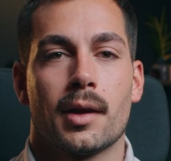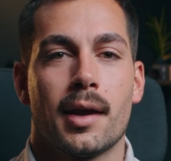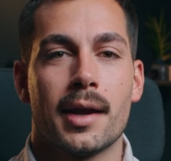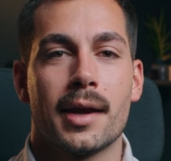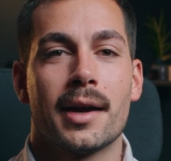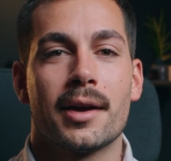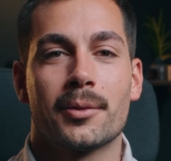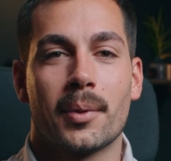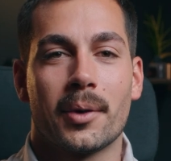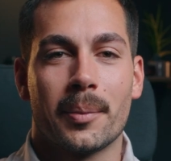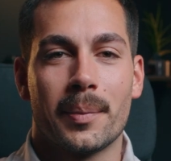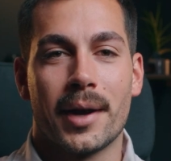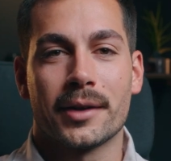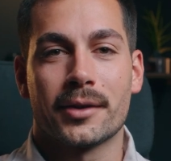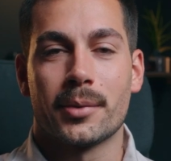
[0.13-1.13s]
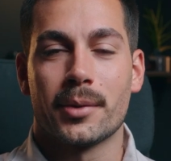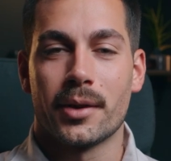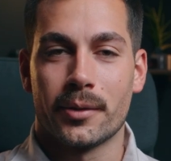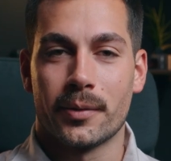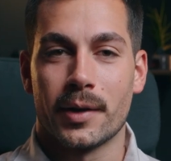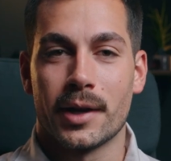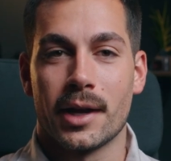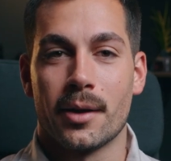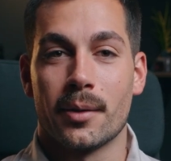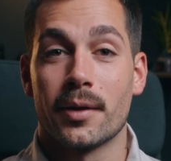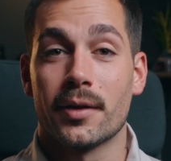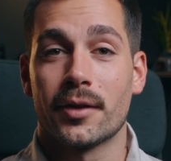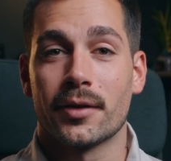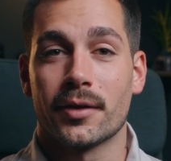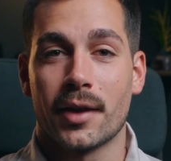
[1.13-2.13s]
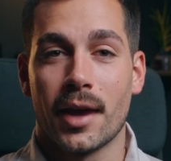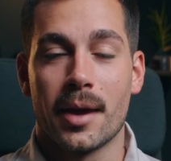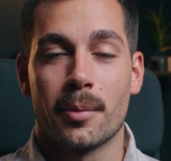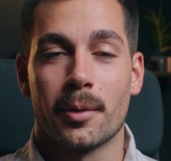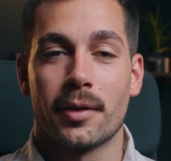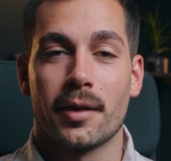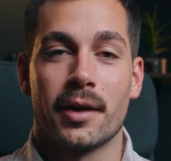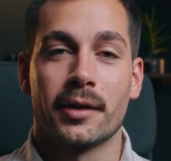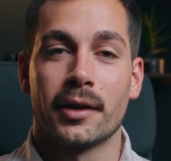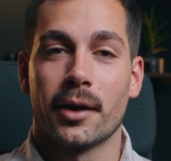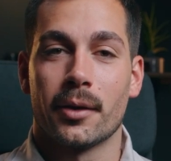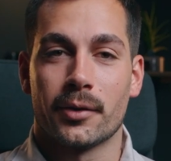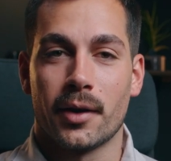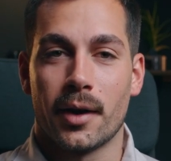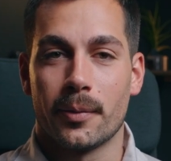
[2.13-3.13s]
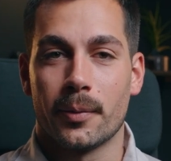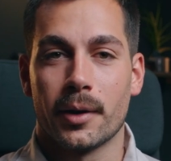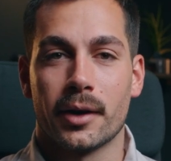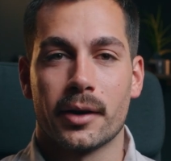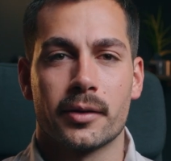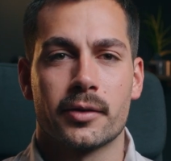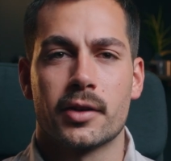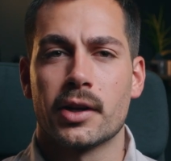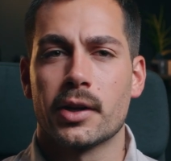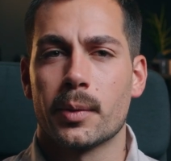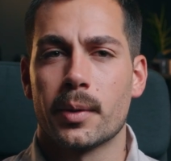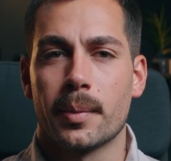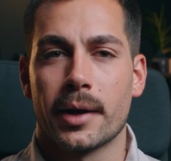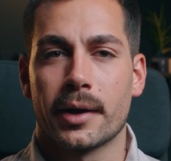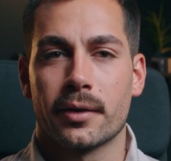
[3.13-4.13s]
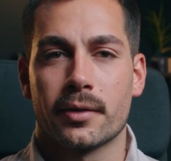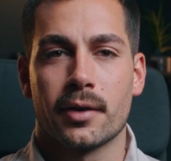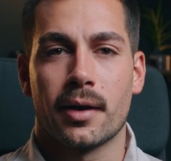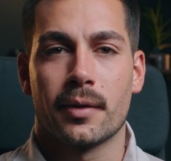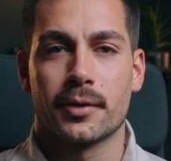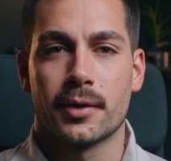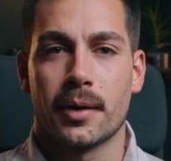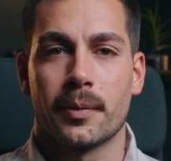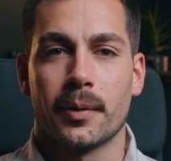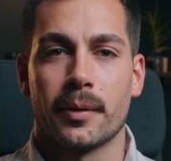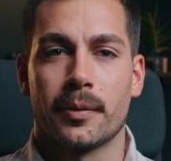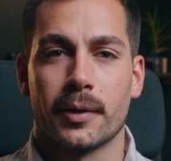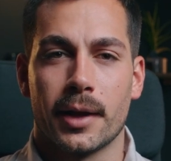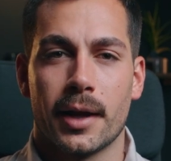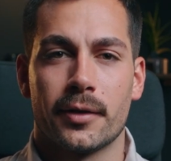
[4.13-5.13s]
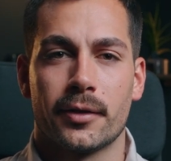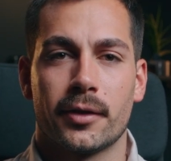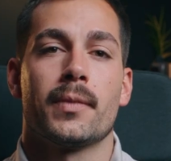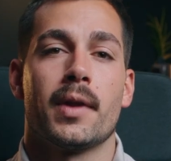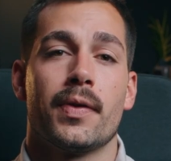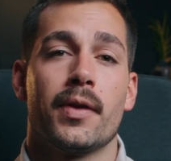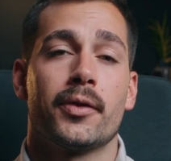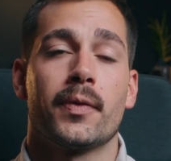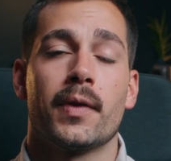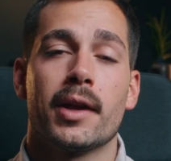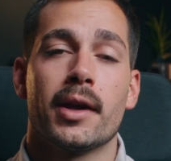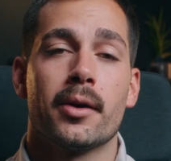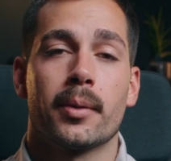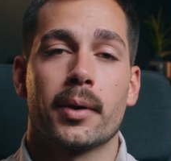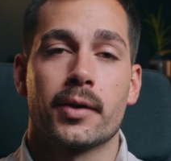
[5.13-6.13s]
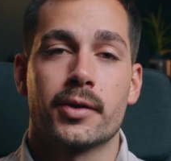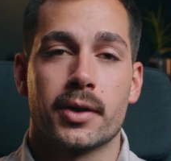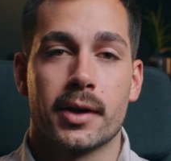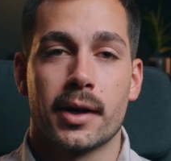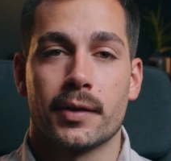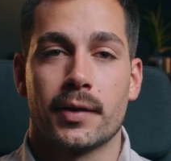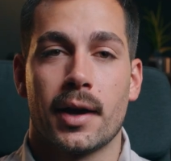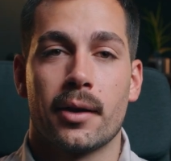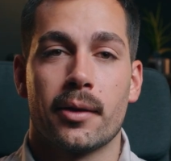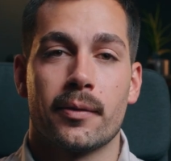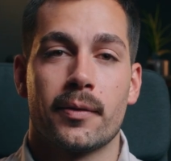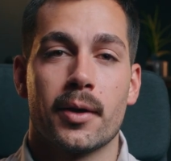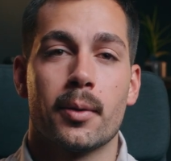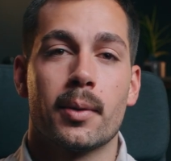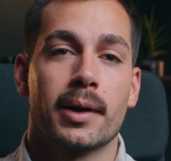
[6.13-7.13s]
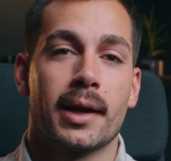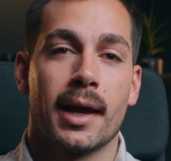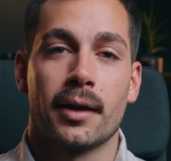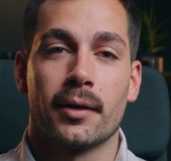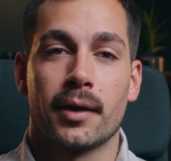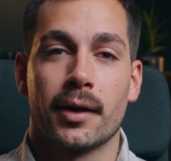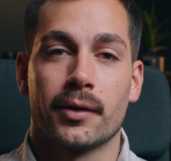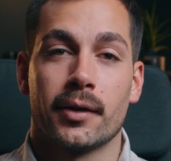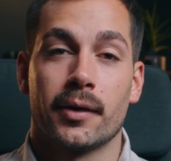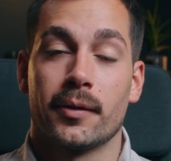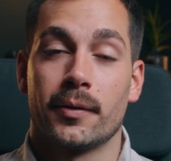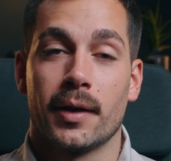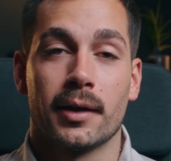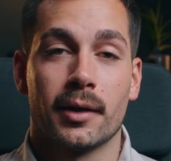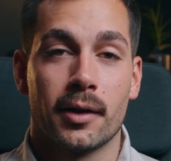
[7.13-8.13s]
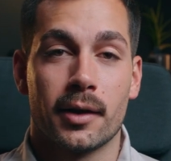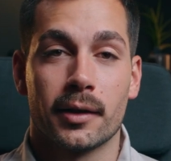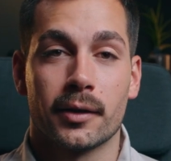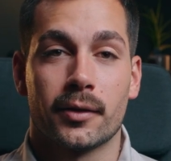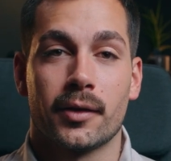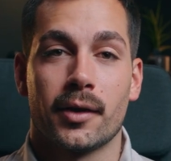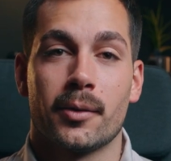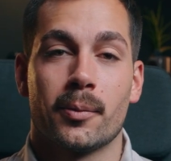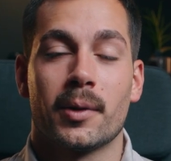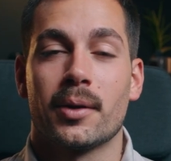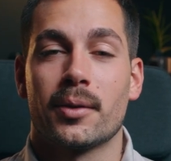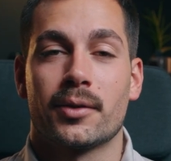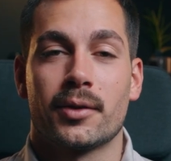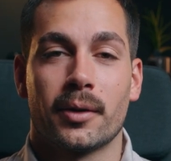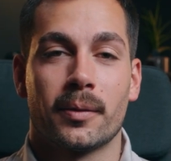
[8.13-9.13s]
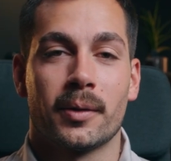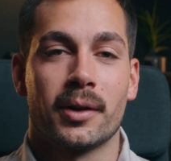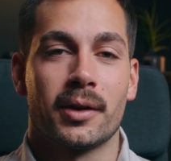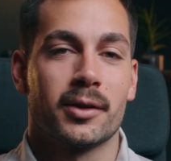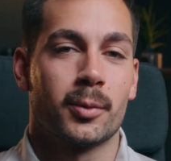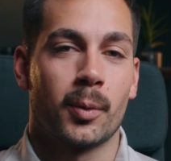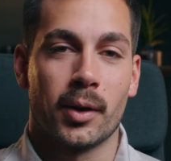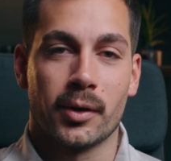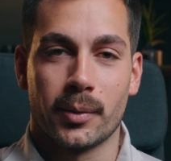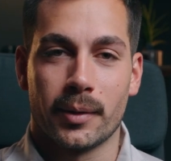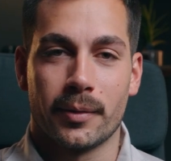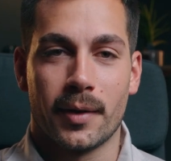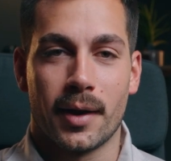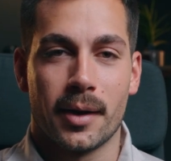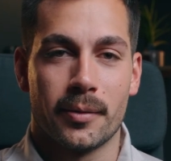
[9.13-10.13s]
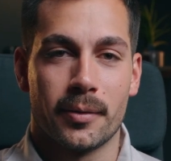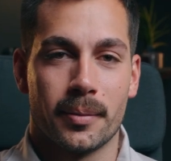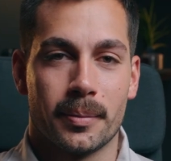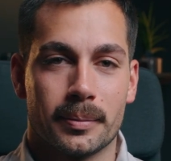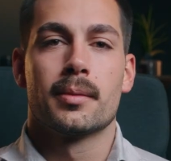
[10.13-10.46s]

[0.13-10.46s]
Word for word: Hey guys, welcome back to another video. This is Gabe with Indigo Software, genuine Microsoft software for less. In this video, we're going to show you guys how to view and analyze event logs in Windows Server twenty twenty-five.